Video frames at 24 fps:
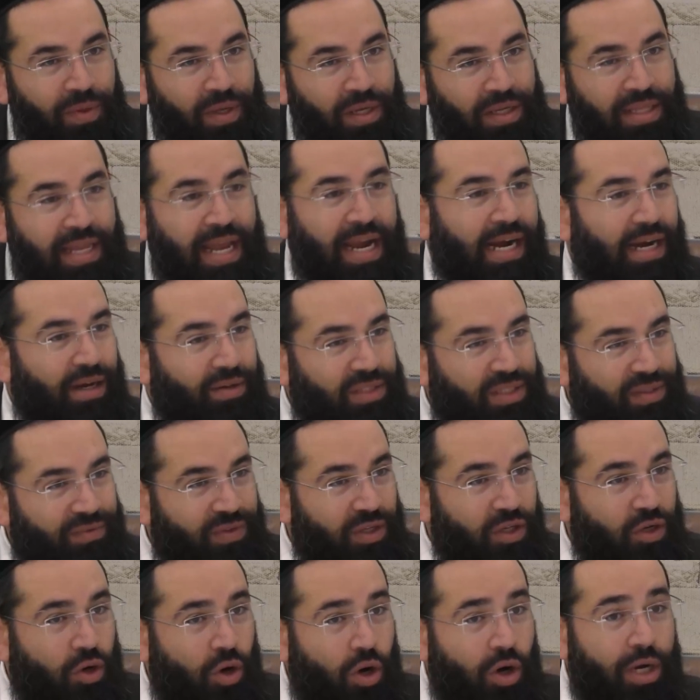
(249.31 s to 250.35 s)
in the house of
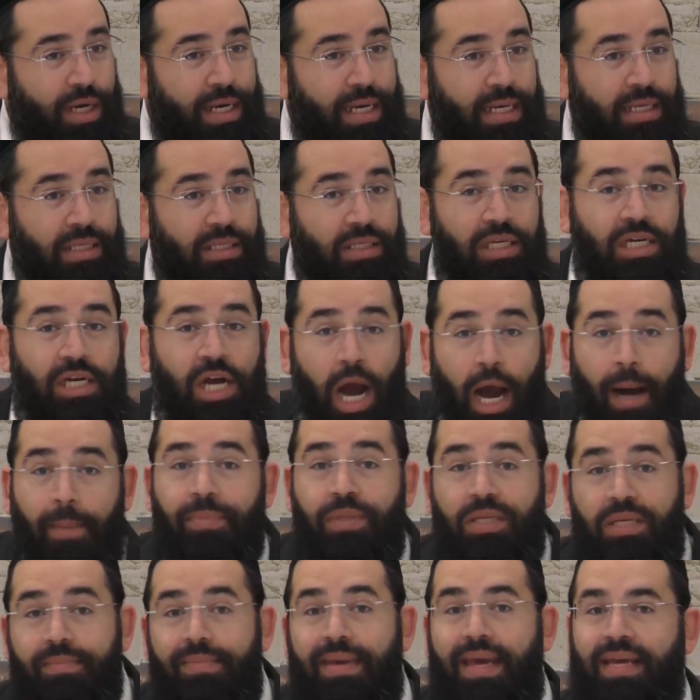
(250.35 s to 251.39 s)
the goy to
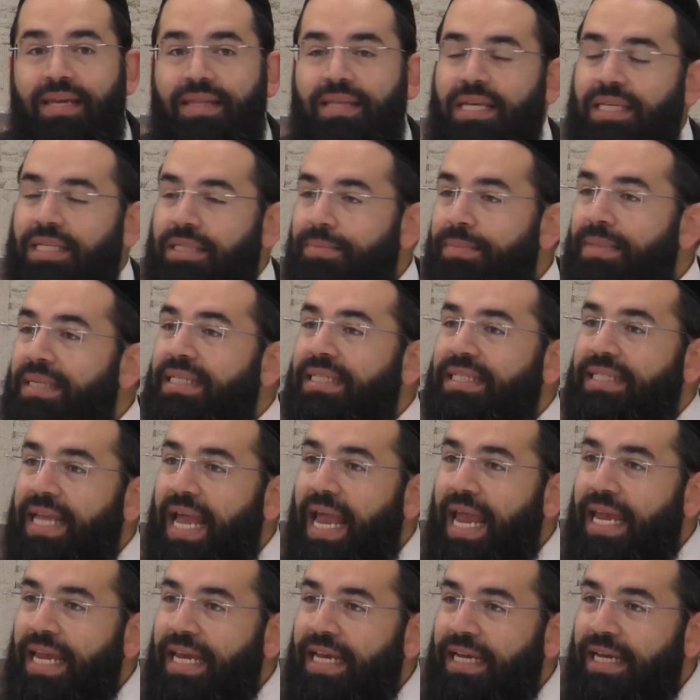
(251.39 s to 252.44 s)
come to make this
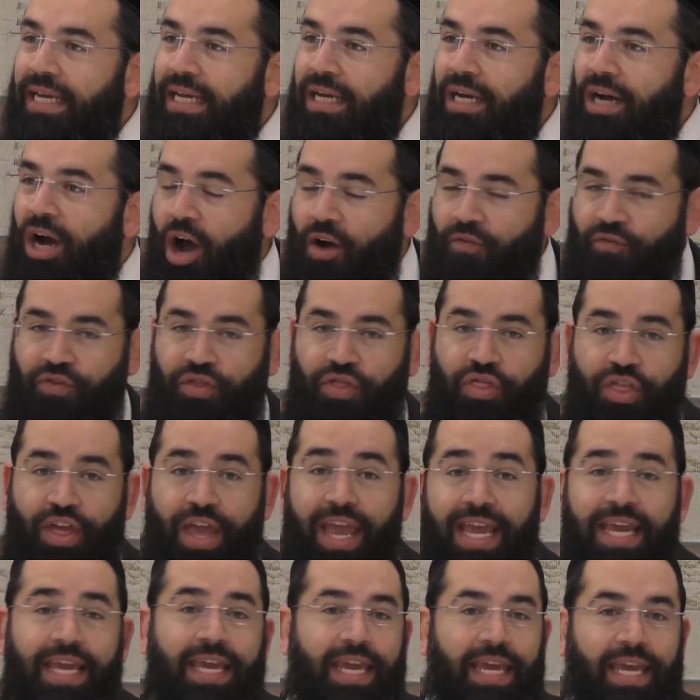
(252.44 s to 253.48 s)
mistake of
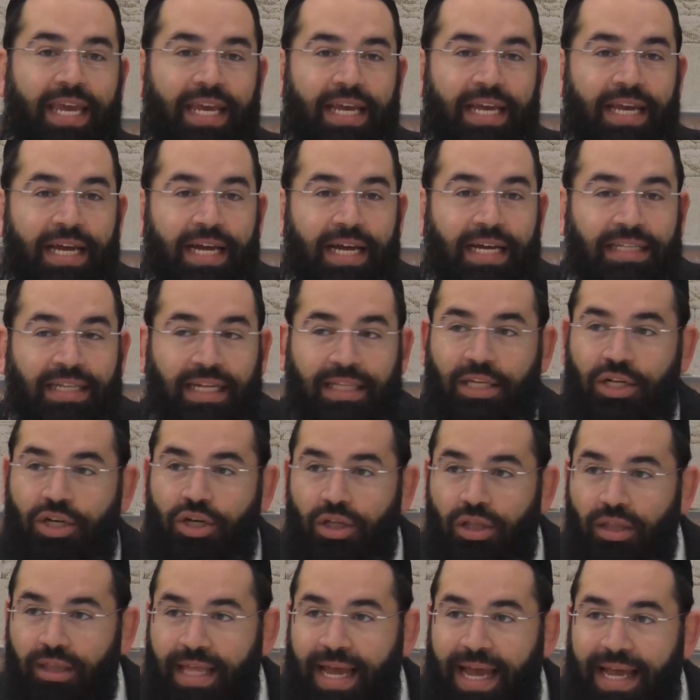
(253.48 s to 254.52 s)
thinking that you
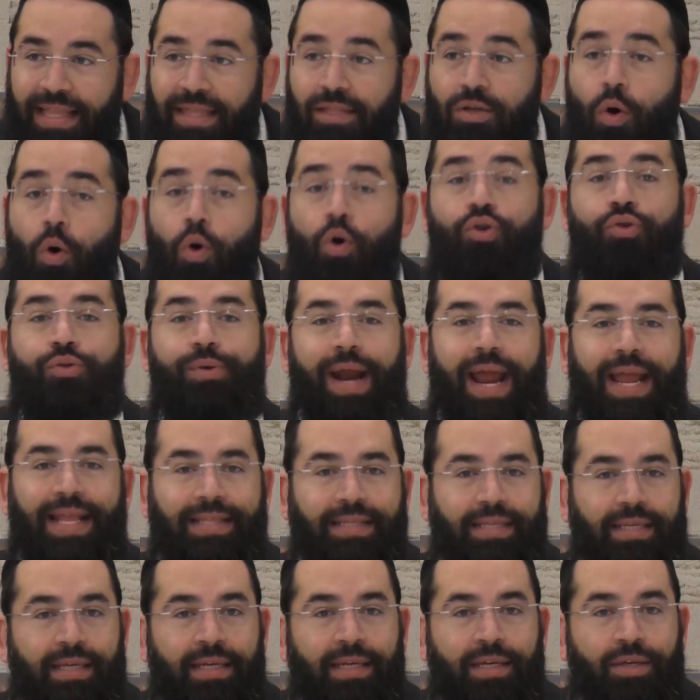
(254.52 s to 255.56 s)
could lend or
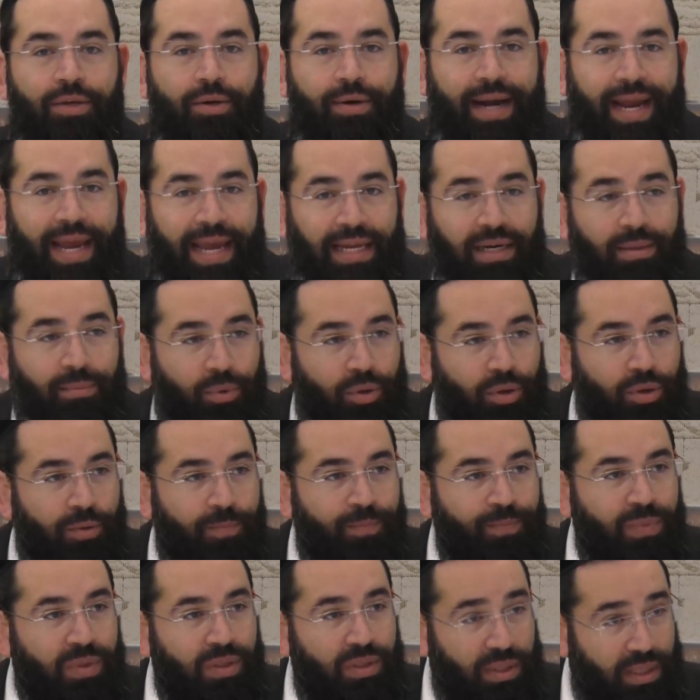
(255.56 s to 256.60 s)
rent your
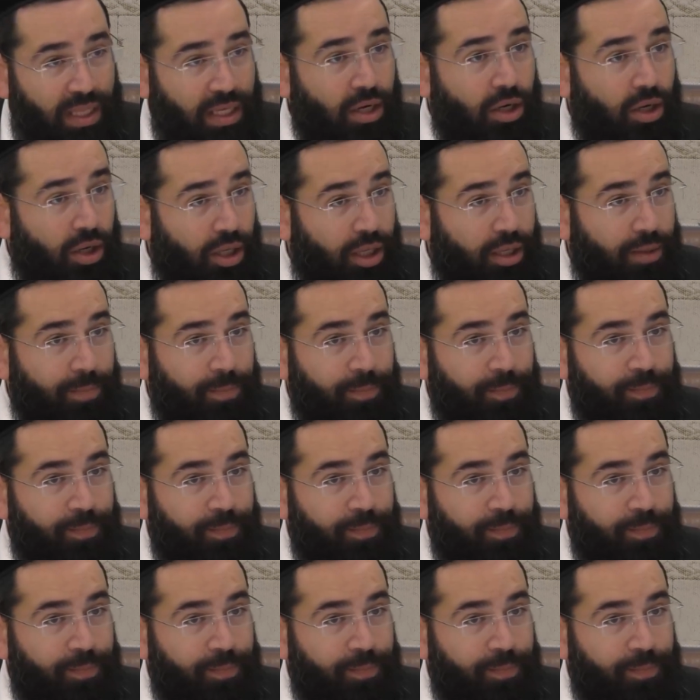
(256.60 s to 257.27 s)
animal to the goy.